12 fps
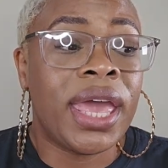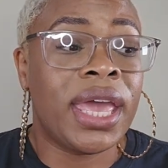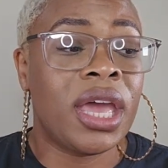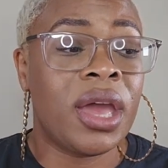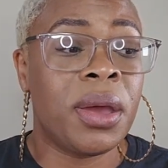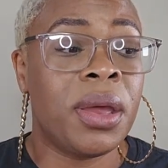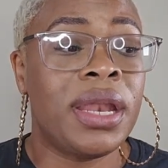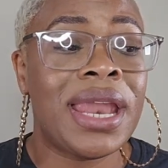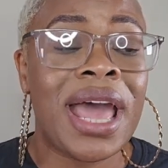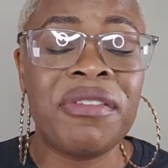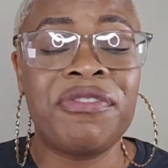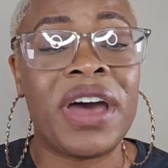and
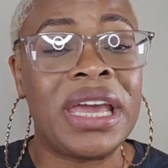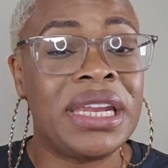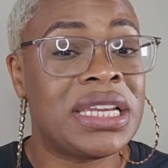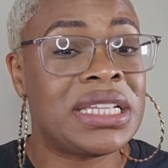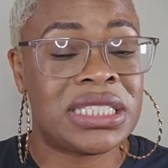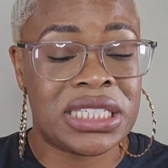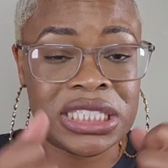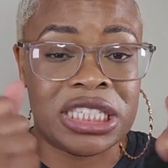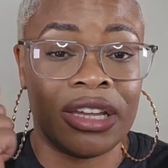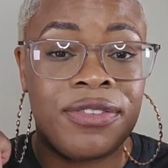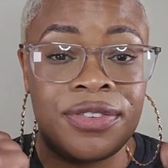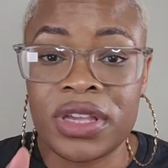not fighting in the sense
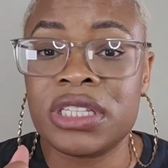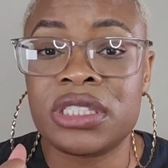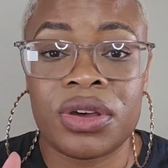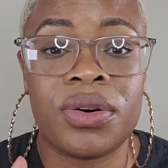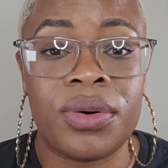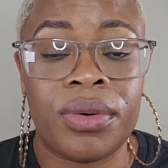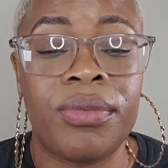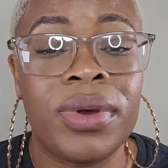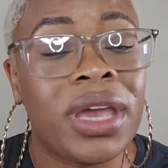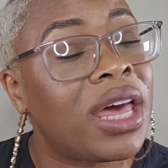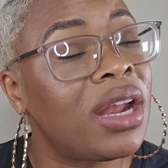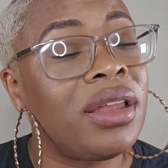of physical
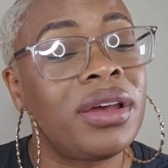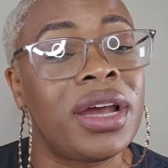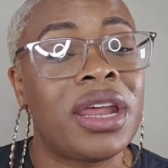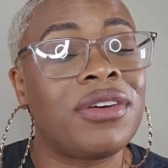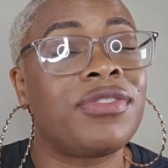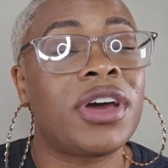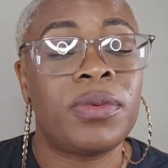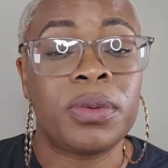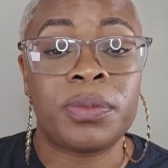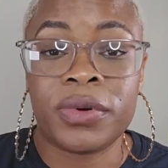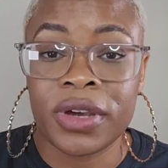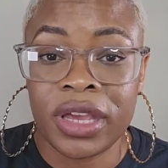we got to learn how to fight
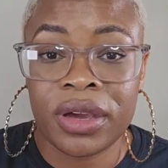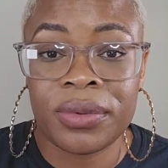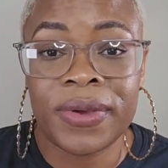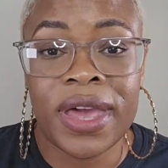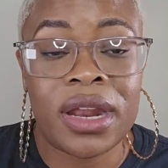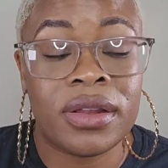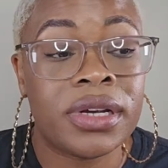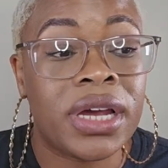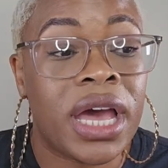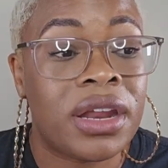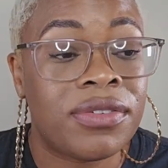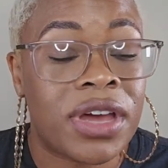with prayer we got to
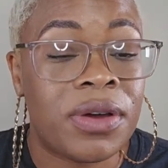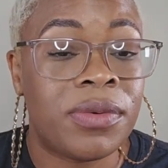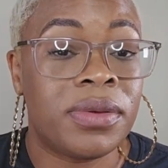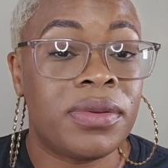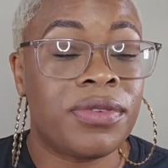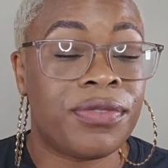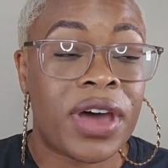learn how to fight with